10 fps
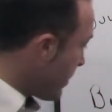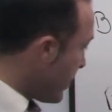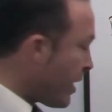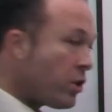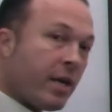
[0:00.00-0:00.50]

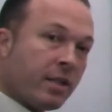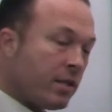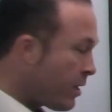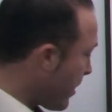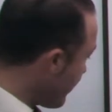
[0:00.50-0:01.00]
Now check
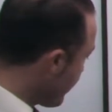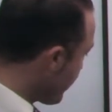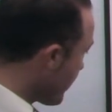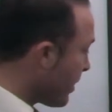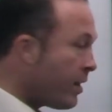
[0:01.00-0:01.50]
this out.
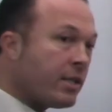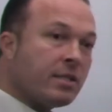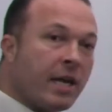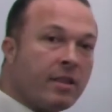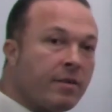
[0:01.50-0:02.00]
Let's
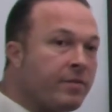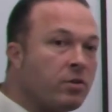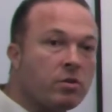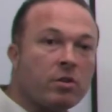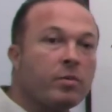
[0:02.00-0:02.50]
say in the
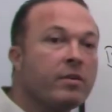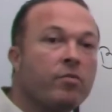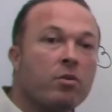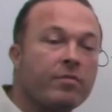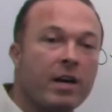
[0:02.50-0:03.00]
future, 3,
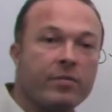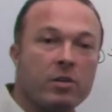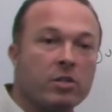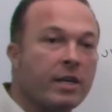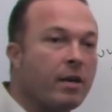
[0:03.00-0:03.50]
4, 5
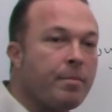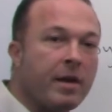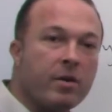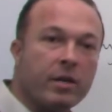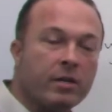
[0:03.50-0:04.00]
years, you get
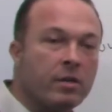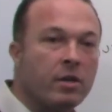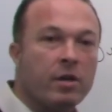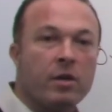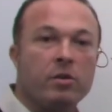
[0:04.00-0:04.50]
married,
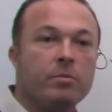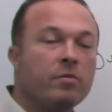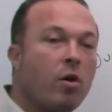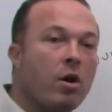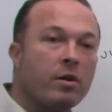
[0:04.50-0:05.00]
you move
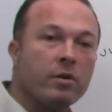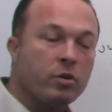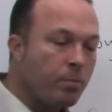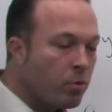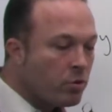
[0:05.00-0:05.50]
on,
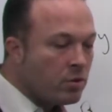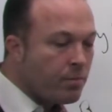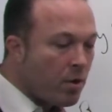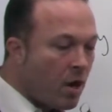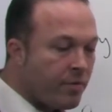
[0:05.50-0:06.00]
you pull some
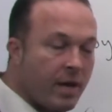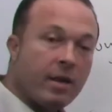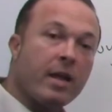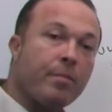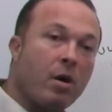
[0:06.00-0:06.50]
profit out of
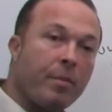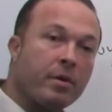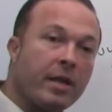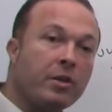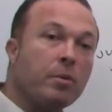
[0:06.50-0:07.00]
that
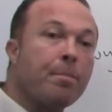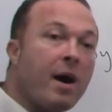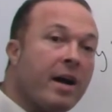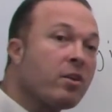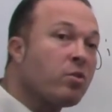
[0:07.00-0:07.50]
property and you
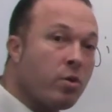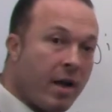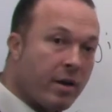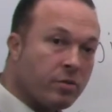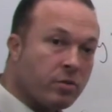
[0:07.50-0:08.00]
buy your own
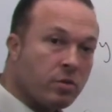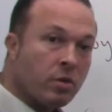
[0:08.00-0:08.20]
house.